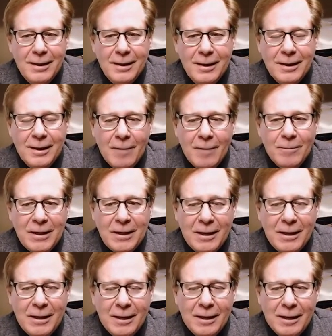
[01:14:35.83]
got
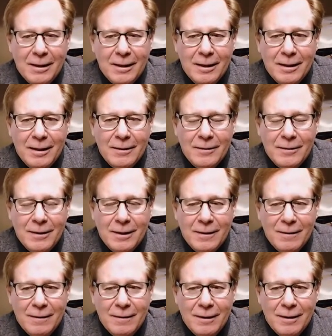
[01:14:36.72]
me
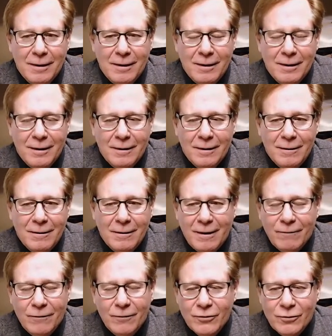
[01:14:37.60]
in
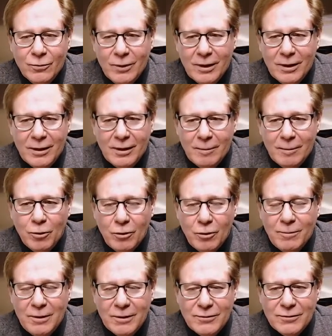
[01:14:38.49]
that first week, and he pulled
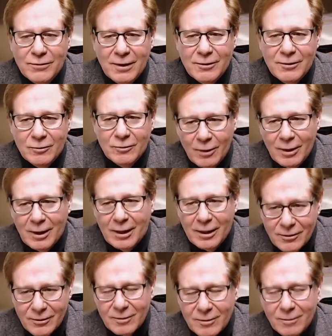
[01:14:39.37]
me aside and says, well, I
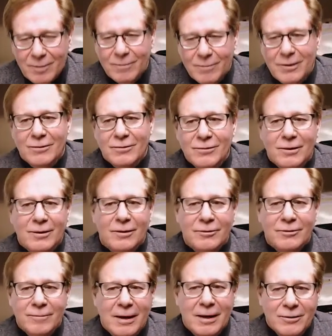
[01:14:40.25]
guess I'm going to be your sales
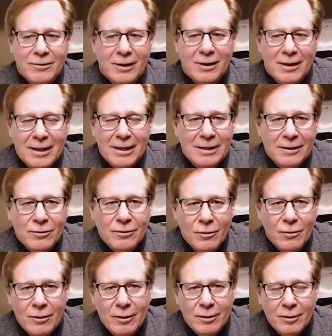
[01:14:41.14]
manager. I'd like to get to
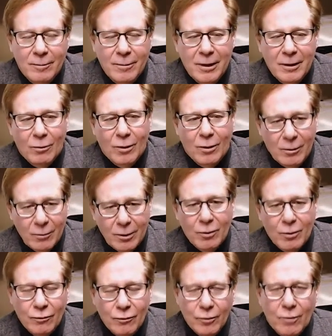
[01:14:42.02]
know you a little better. Why don't we
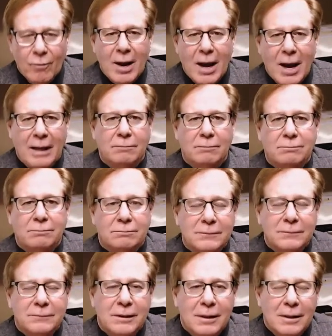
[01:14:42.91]
go for a ride?
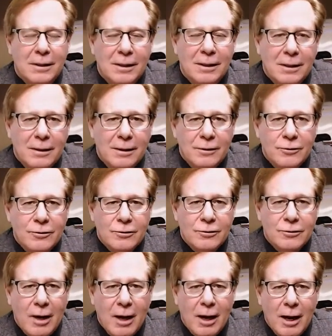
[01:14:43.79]
So
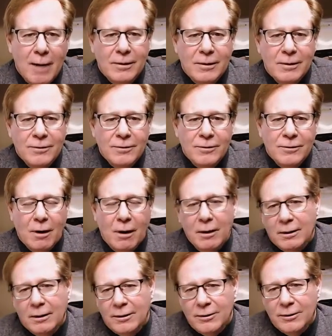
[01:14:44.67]
I hopped in his
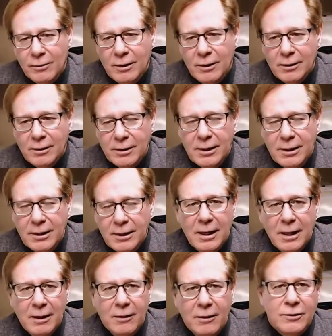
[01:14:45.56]
car because, well, he had
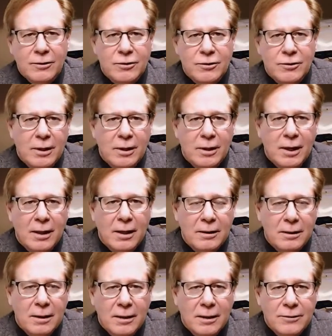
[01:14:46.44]
air conditioning and I
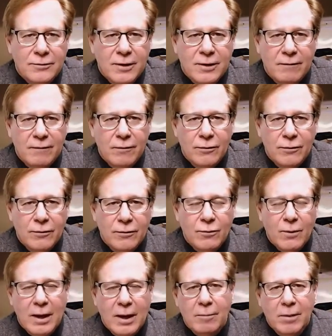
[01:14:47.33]
didn't. I just had a
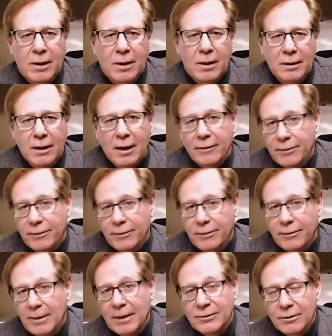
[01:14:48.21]
Volkswagen Bug, not the
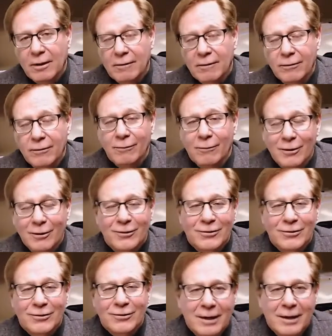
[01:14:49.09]
best car for real
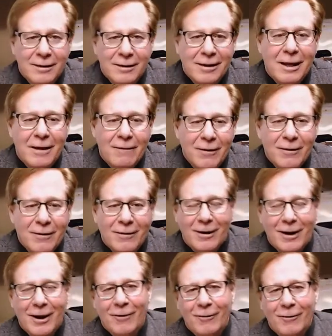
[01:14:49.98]
estate. It didn't have
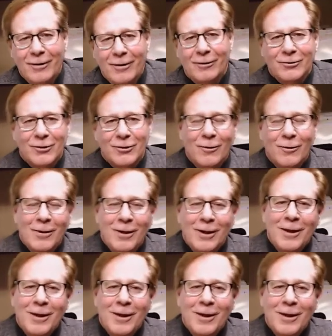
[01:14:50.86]
air either. So